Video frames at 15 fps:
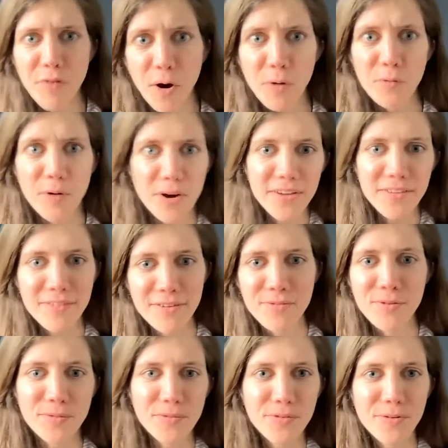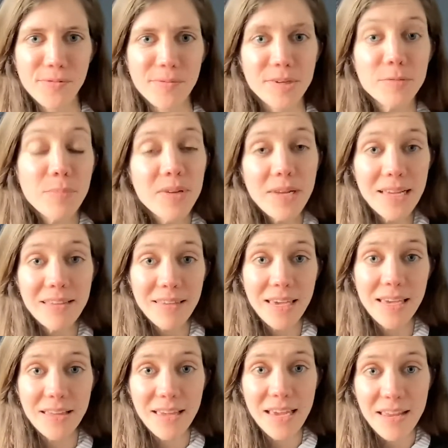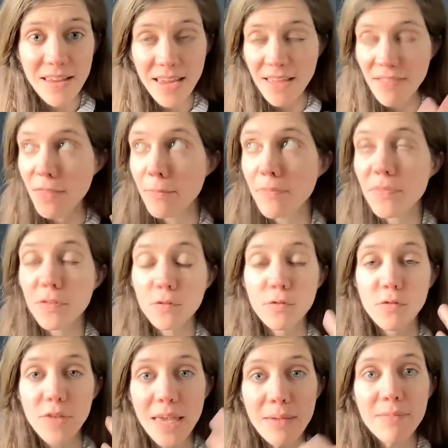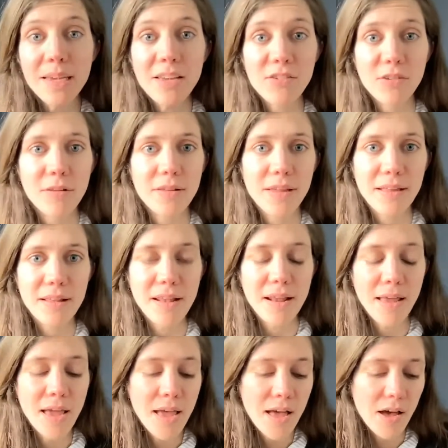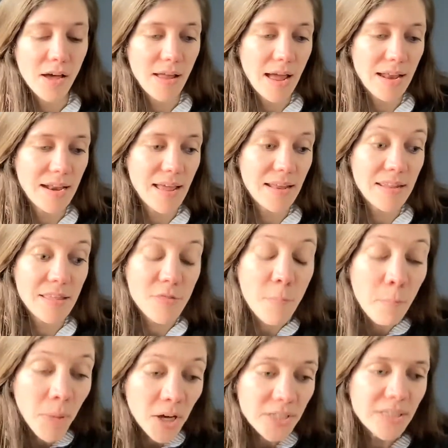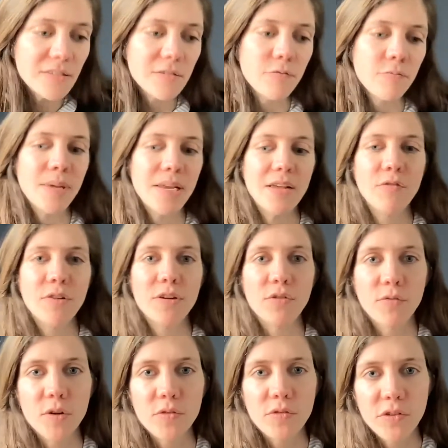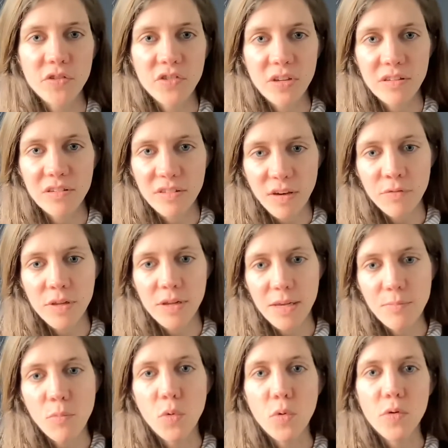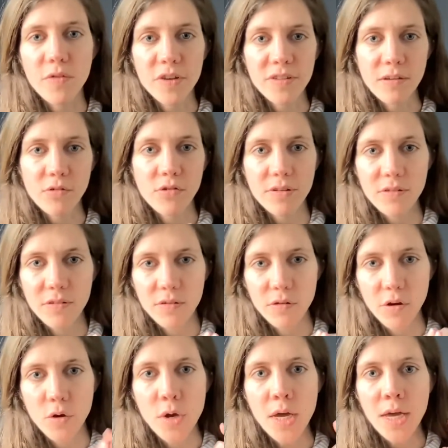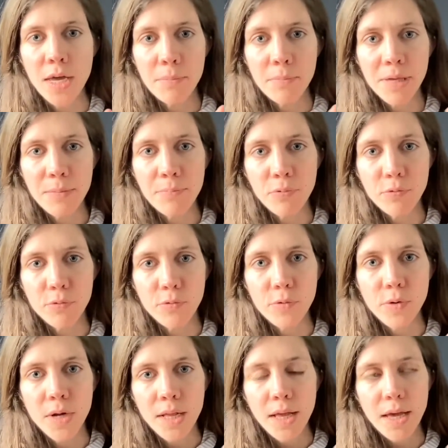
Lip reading: far right and not so much. But it's in the sort of image and in the minds of many French voters, she's definitely more of a centrist. And so people